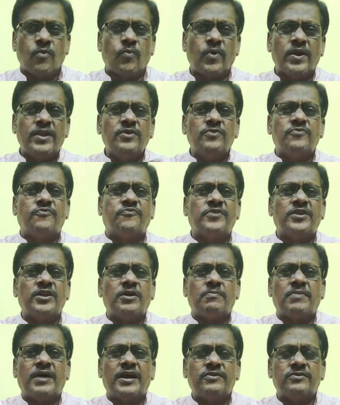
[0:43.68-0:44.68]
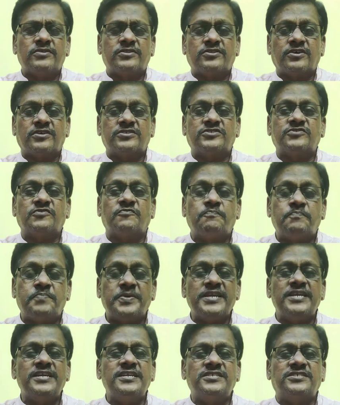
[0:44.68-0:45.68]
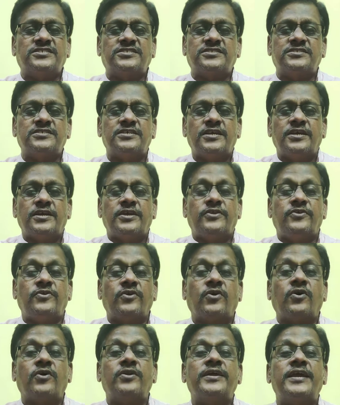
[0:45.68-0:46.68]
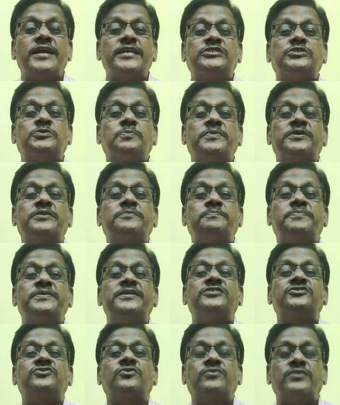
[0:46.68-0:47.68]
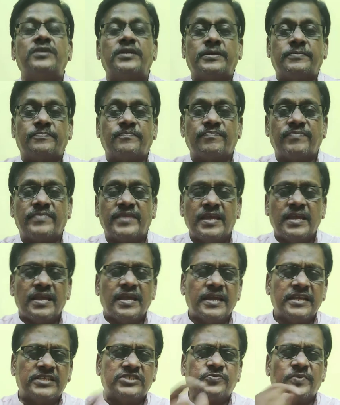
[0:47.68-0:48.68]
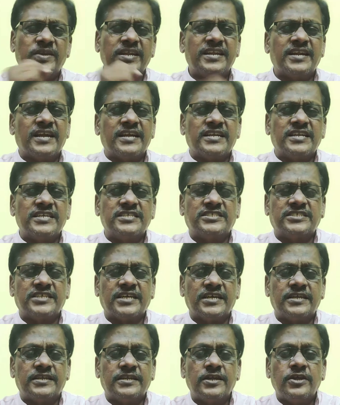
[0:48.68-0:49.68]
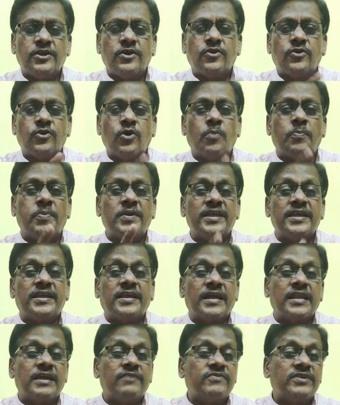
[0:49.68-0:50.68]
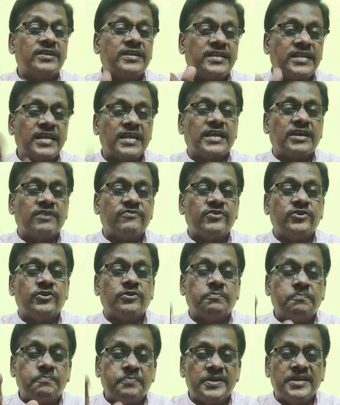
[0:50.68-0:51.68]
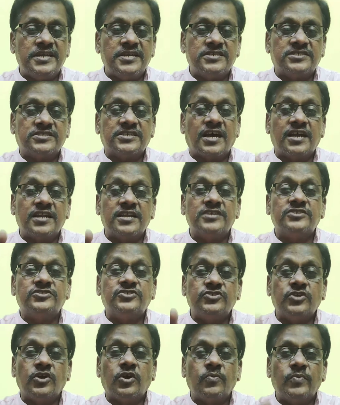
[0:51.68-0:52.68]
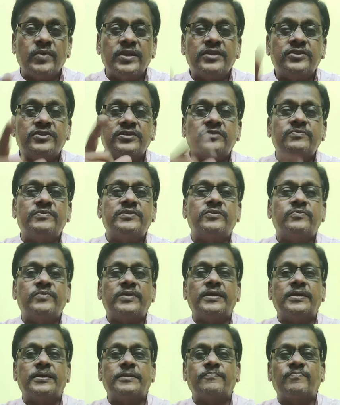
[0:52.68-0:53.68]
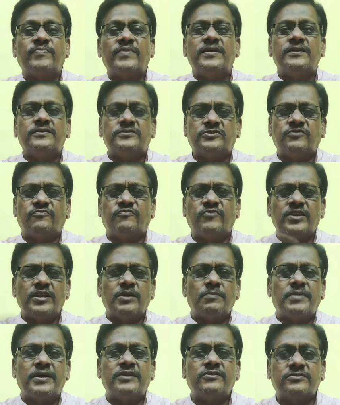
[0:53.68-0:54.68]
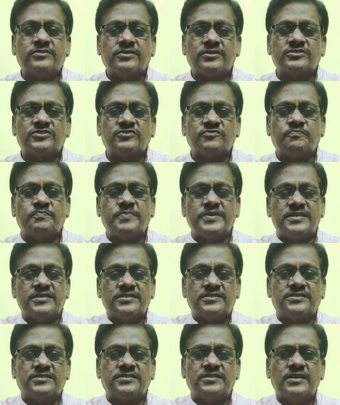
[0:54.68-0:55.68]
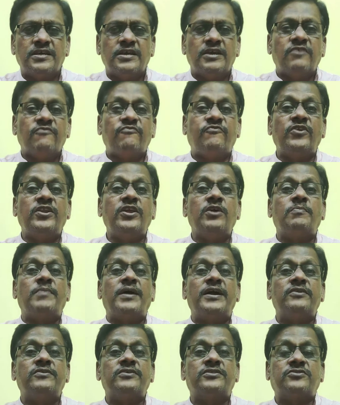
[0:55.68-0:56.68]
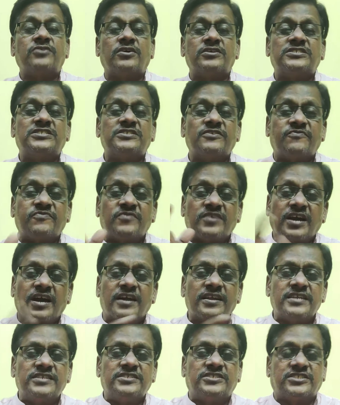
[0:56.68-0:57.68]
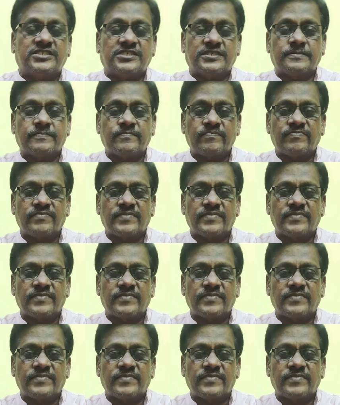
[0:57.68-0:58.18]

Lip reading: When you fill your mind with thoughts of peace, you're going to exhibit peace only. It's very rightly said, nobody can ever take away your peace unless you're willing to give it away. So fill your mind with thoughts of peace. Fill your mind with thoughts of courage.